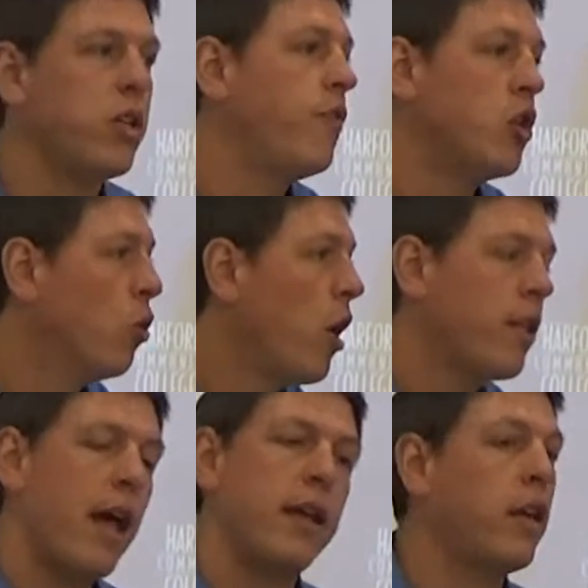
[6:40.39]
If you don't like
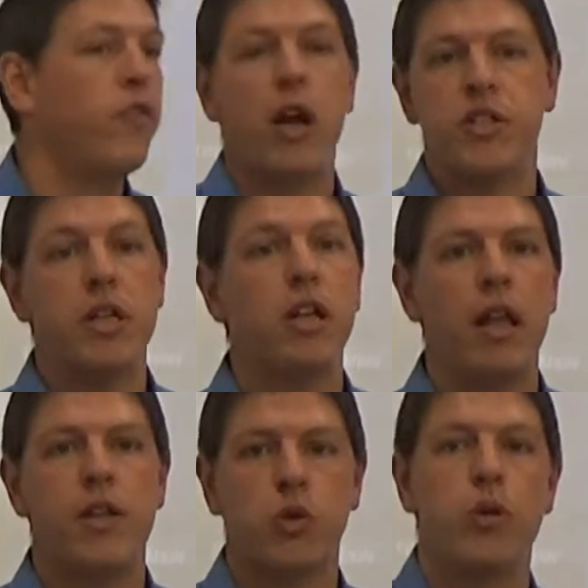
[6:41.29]
that, I can give you guys
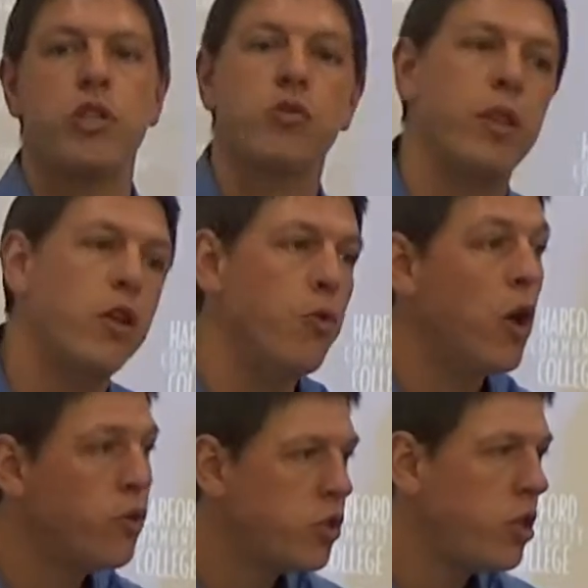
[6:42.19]
in-class quizzes with no
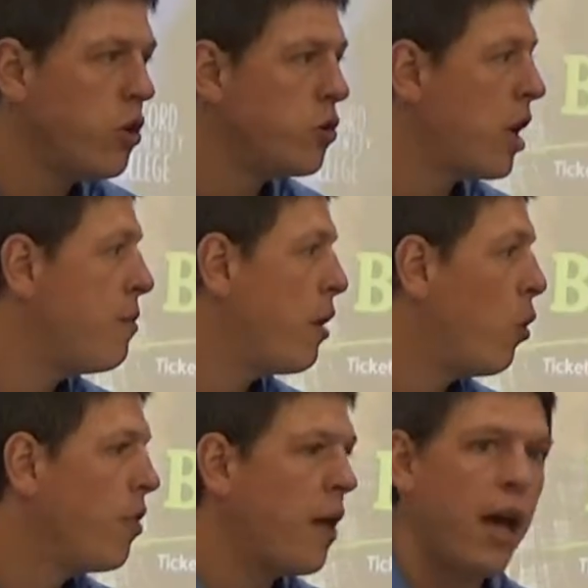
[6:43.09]
notes to use. Anybody
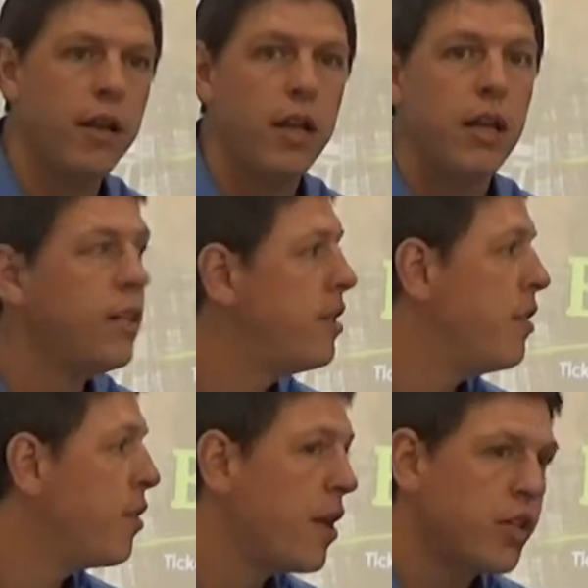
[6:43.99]
want that?
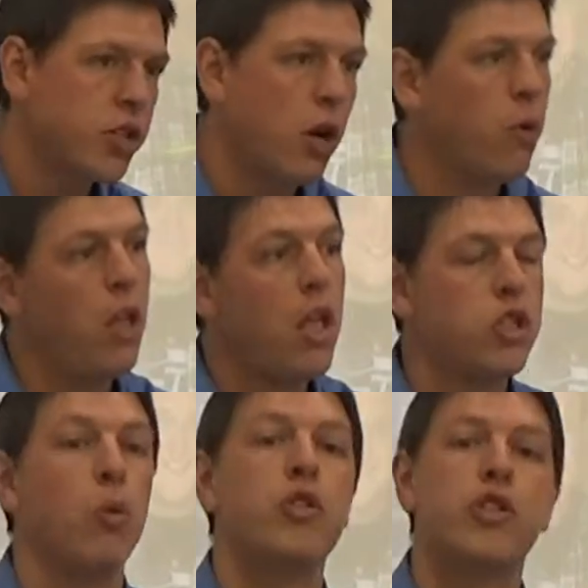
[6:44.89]
Didn't think so.
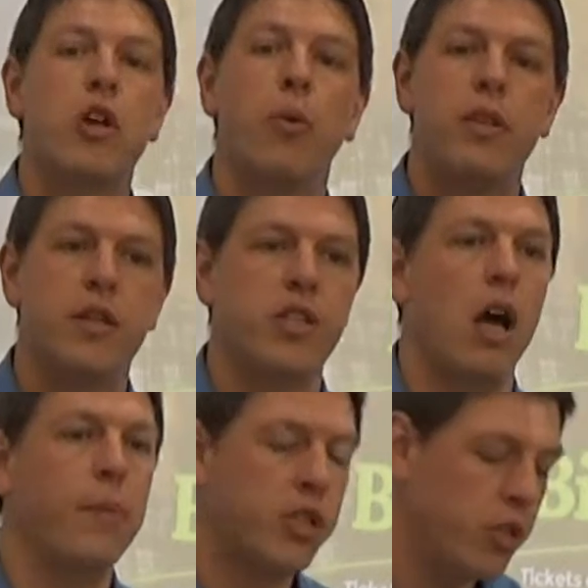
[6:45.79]
So we'll just go with the
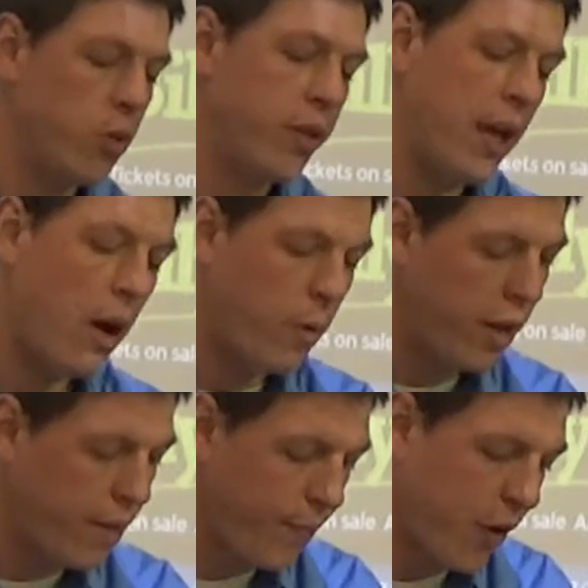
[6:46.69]
assignments and do it that way.
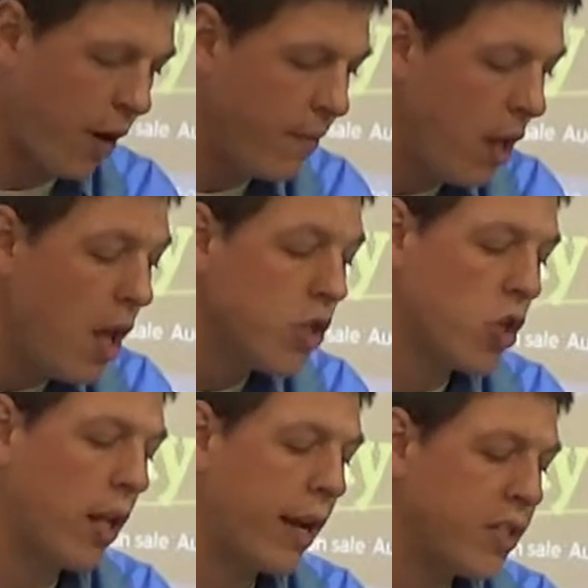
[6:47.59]
All right.
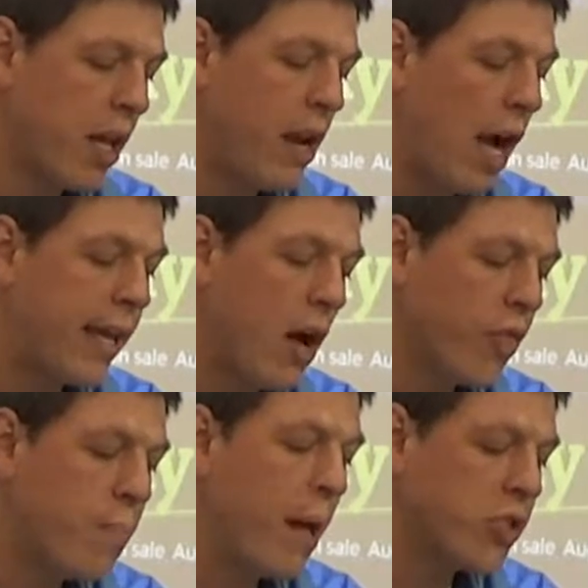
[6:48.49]
So like I said, I count
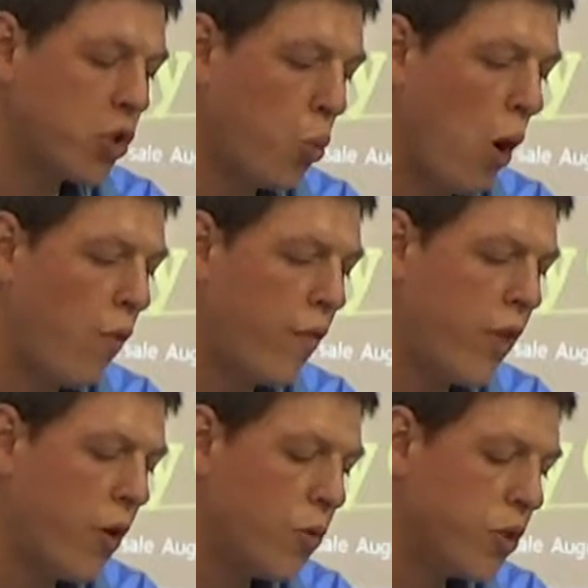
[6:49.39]
the best 12 of
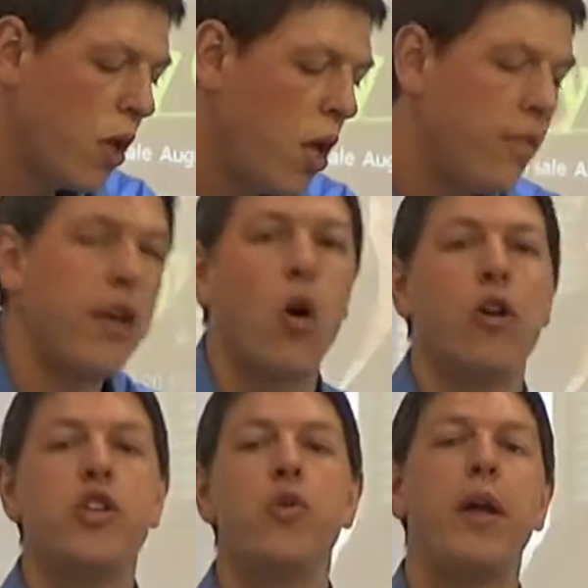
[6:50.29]
those. They
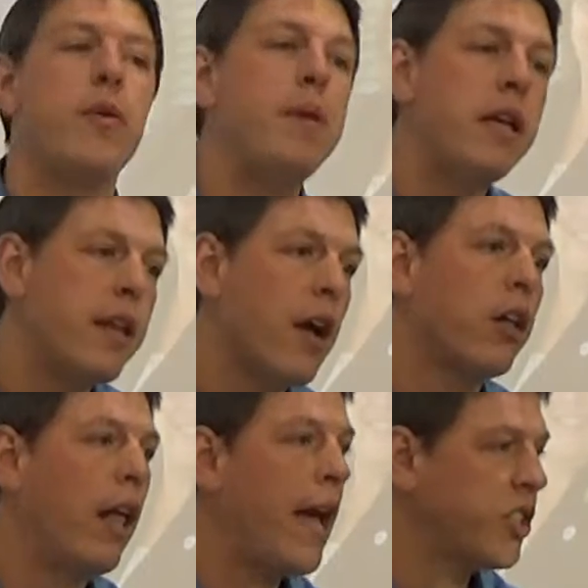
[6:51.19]
are due at the beginning of
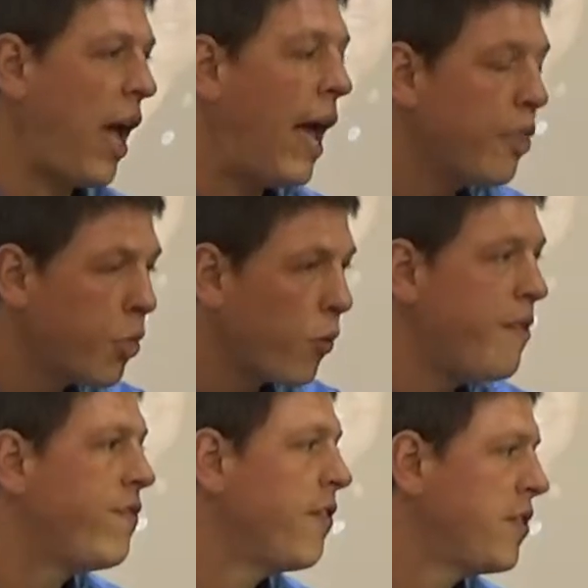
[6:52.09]
class at
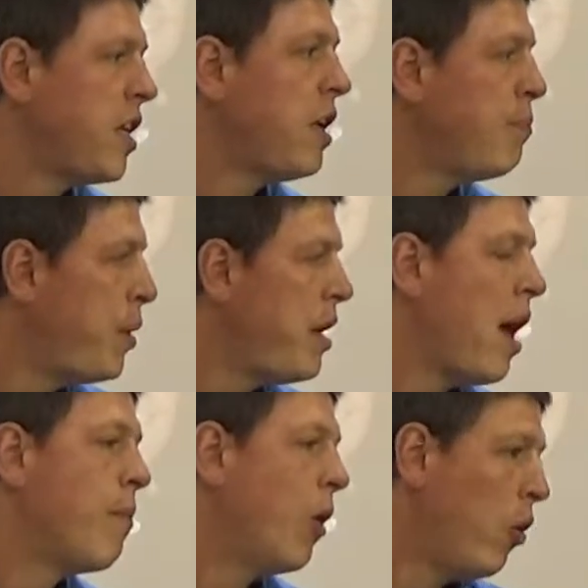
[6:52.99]
3:15
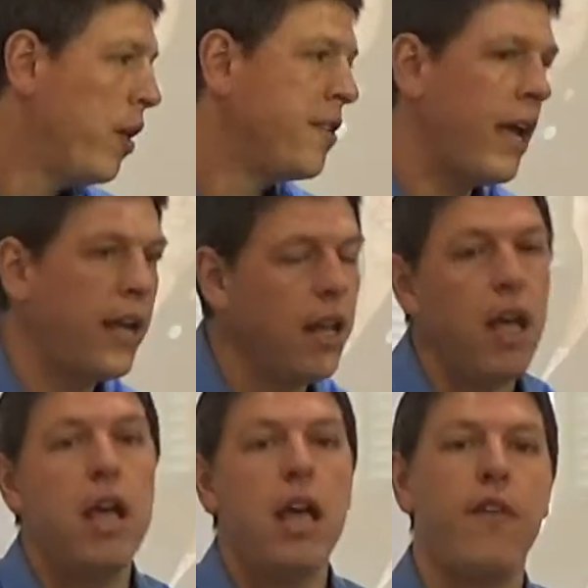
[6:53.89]
p.m. on the date.
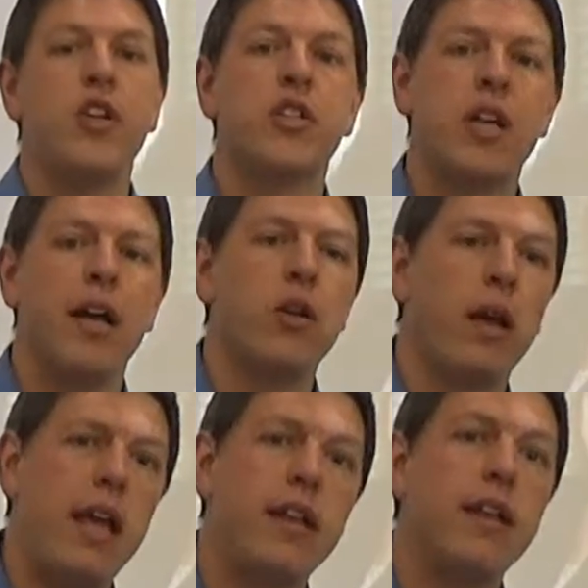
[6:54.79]
If you decide to
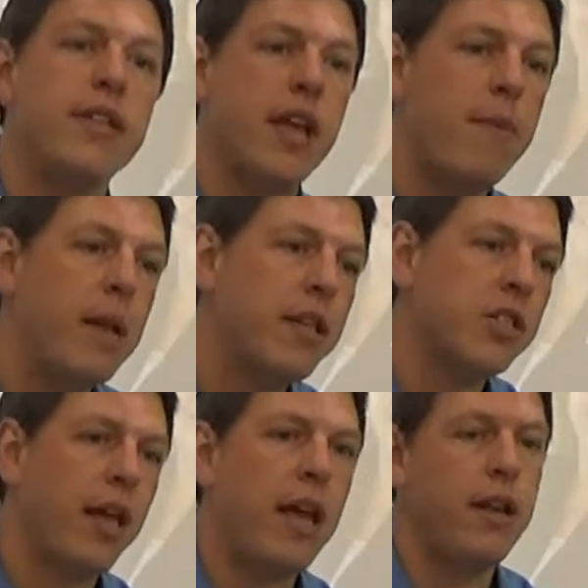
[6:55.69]
hit it in 10 minutes
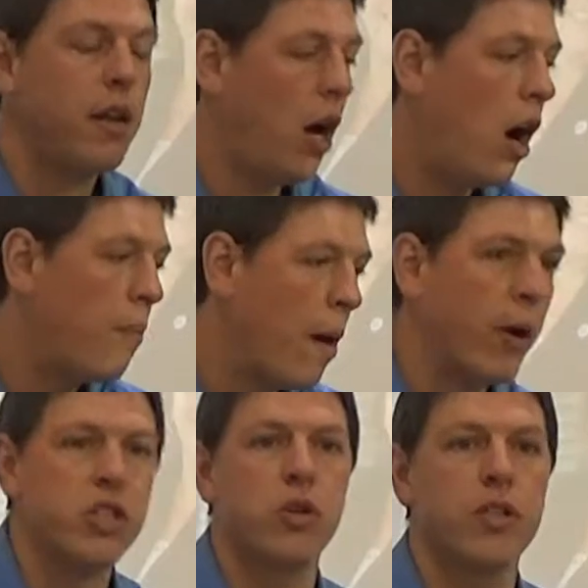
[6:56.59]
late, I
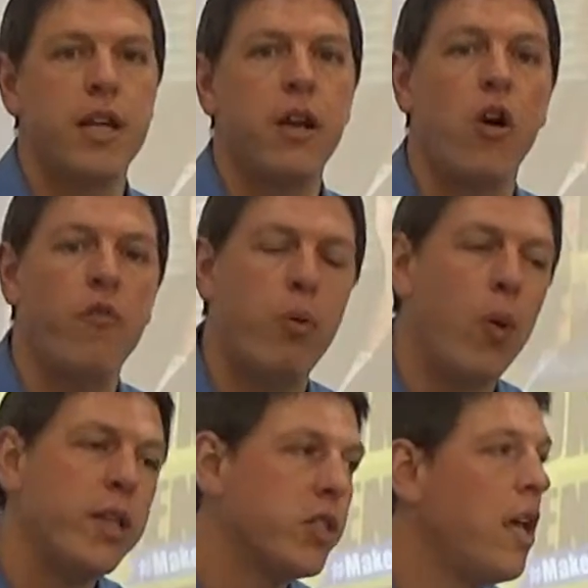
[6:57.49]
might start taking off
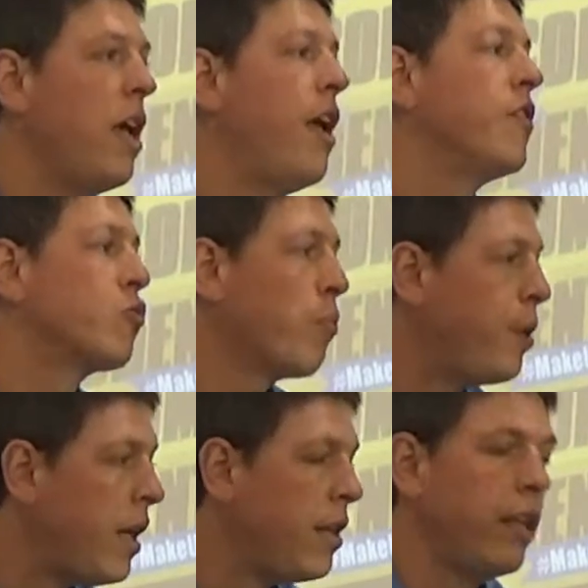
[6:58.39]
points. If it's
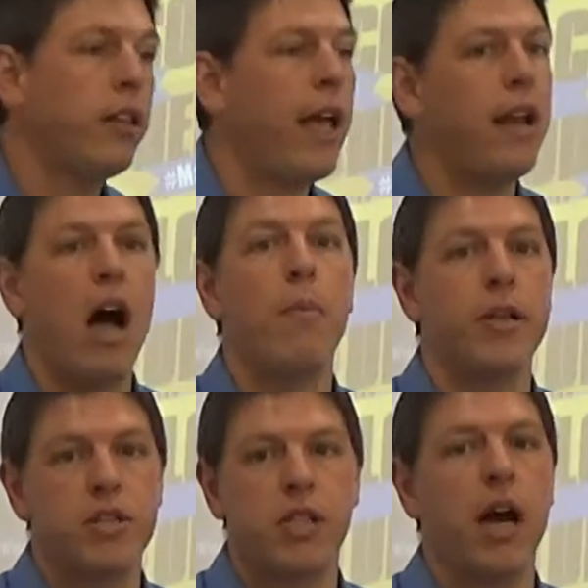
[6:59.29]
repeatedly late, I might
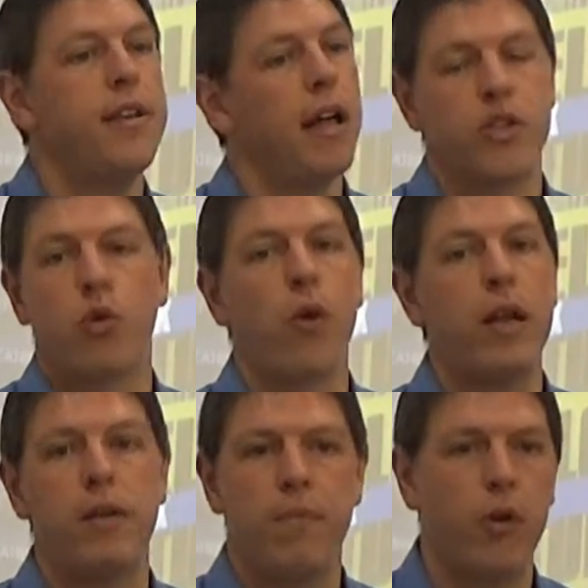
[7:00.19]
decide not to grade
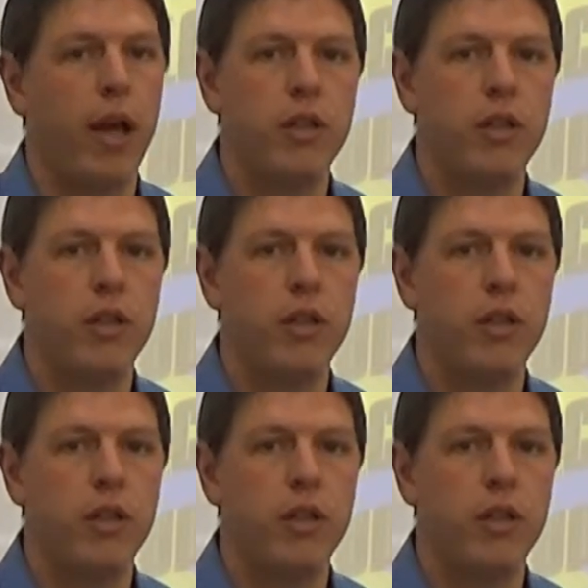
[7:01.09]
it. Okay?